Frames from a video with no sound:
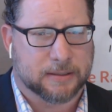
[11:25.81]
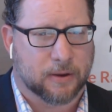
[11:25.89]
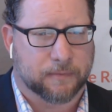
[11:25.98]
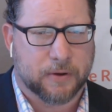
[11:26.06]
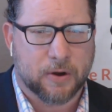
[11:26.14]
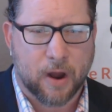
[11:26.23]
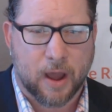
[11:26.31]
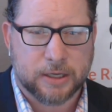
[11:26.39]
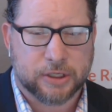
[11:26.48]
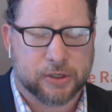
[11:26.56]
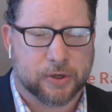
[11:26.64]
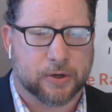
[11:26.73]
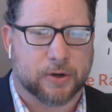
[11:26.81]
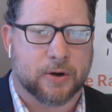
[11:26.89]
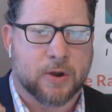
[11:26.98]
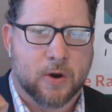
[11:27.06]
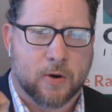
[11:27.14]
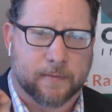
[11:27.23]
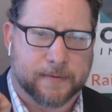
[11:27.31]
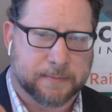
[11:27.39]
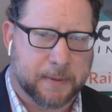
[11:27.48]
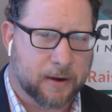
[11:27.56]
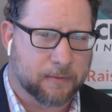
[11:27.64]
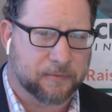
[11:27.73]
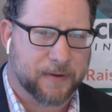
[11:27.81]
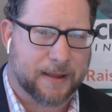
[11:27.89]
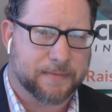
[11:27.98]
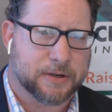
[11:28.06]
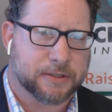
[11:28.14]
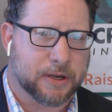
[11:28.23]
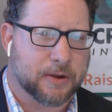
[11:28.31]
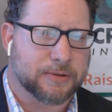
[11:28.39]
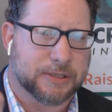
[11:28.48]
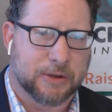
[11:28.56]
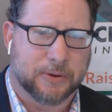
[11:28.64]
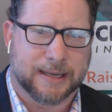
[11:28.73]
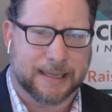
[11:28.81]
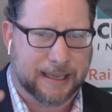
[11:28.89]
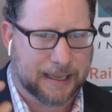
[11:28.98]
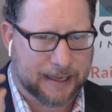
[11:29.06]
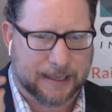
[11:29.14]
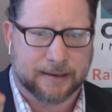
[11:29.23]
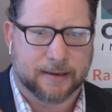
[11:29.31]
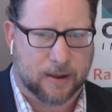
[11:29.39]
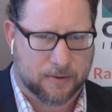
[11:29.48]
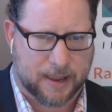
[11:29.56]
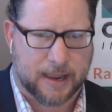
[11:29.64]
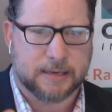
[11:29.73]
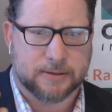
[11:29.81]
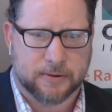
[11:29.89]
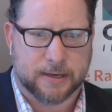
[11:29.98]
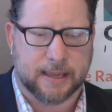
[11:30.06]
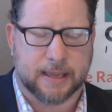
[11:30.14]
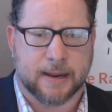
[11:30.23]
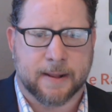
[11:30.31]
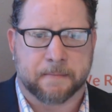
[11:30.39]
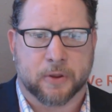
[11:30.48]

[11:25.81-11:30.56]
So if you're not sure, or if it's been over 5 years ago, do it again, okay? Do it again.